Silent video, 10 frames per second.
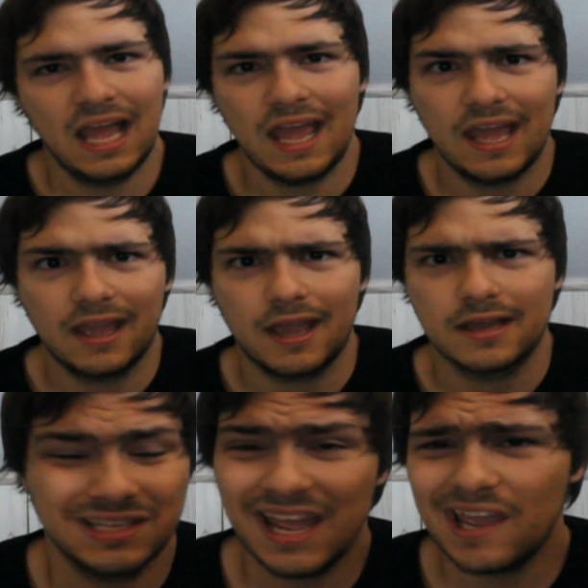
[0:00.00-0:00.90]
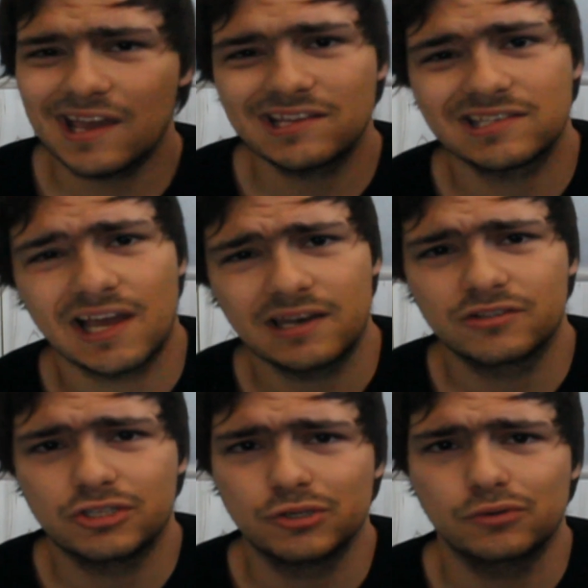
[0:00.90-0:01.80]
Hey guys, today I
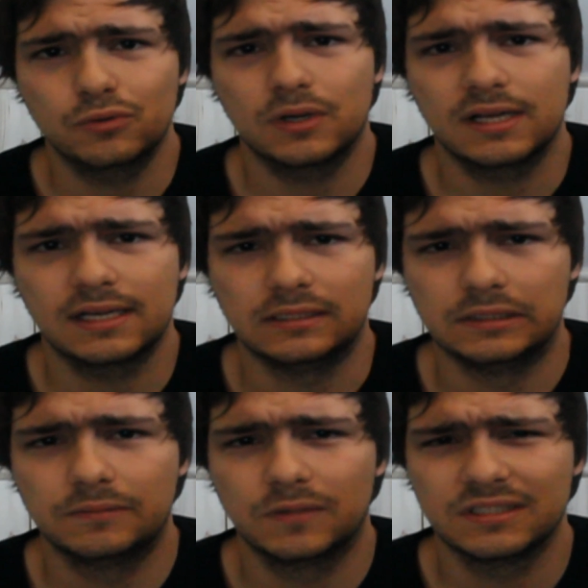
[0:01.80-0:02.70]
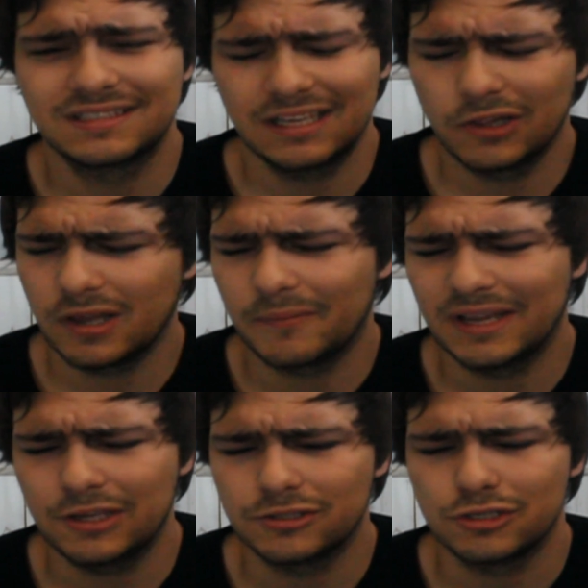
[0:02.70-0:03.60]
decided to take a look at
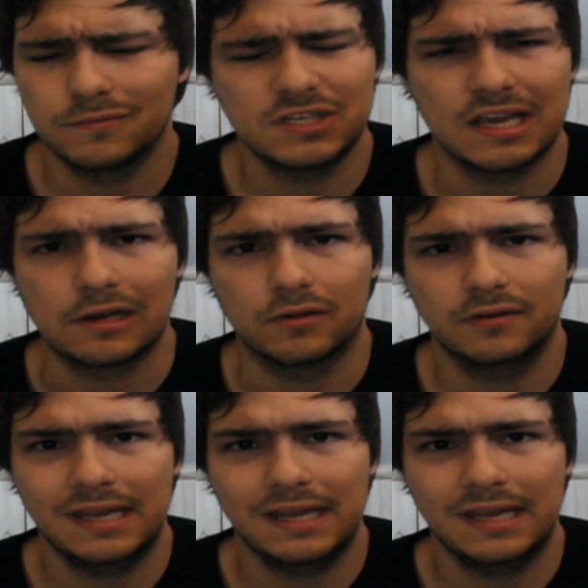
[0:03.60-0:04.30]
my YouTube channel.